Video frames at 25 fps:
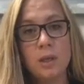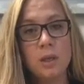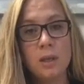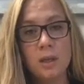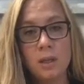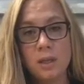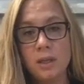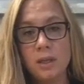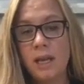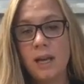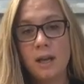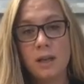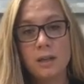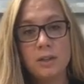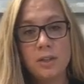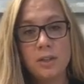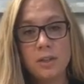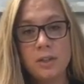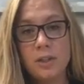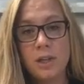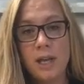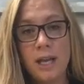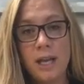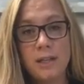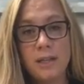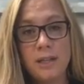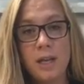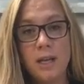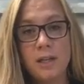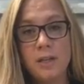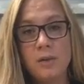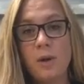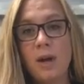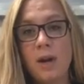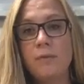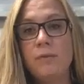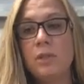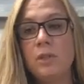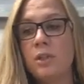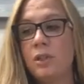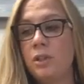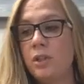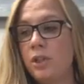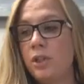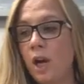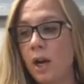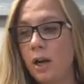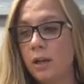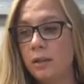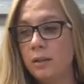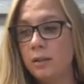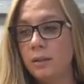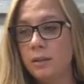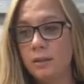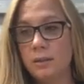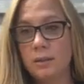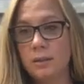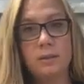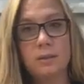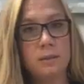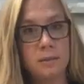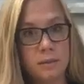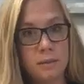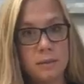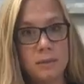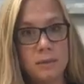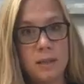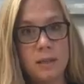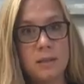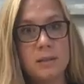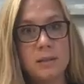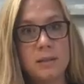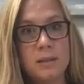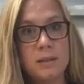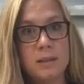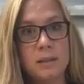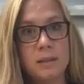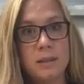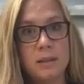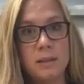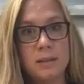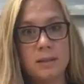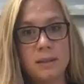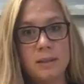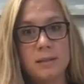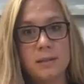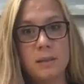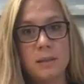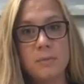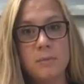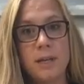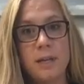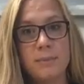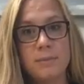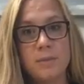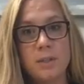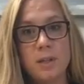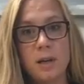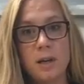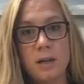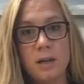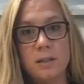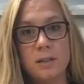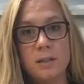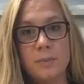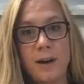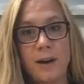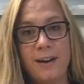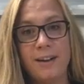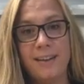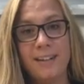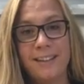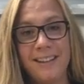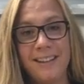Yeah. And you have to start. That's sometimes the hardest part.